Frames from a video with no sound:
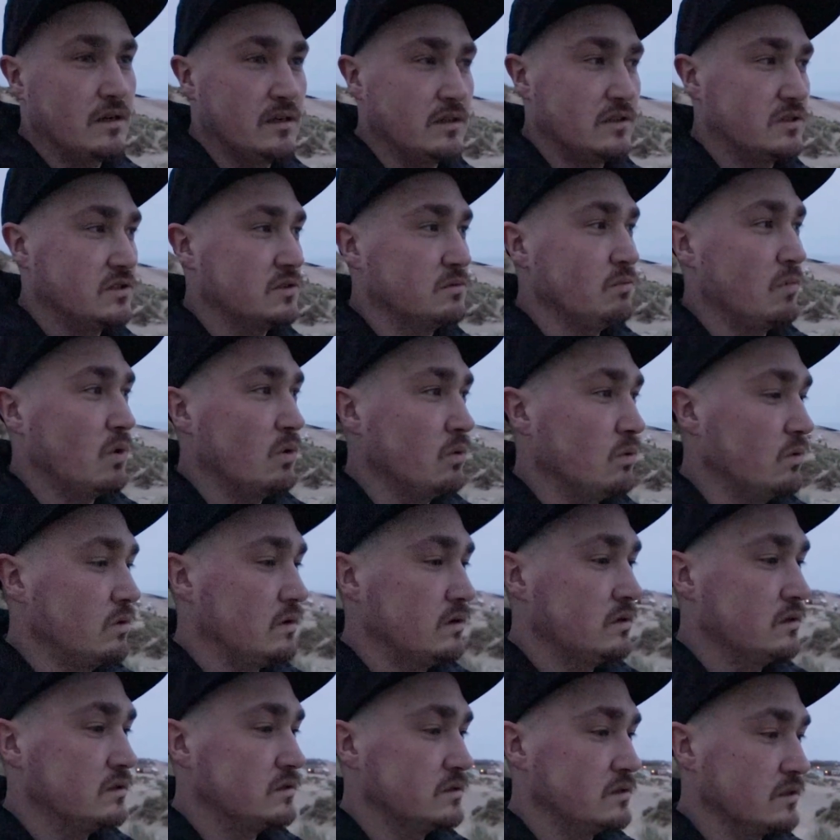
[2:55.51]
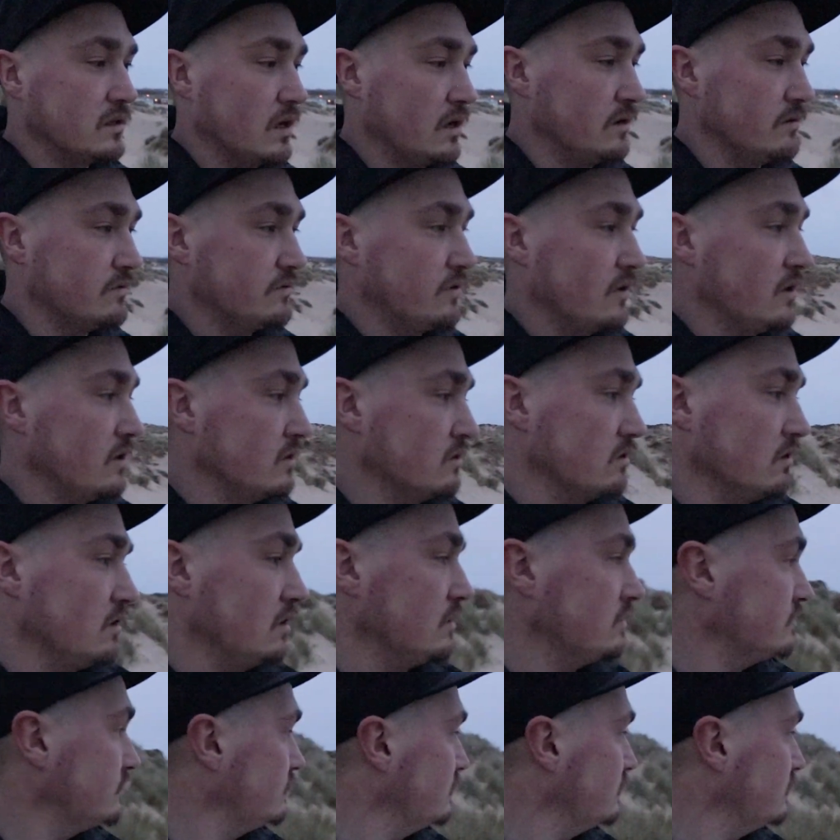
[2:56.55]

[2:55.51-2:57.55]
small to go and photograph.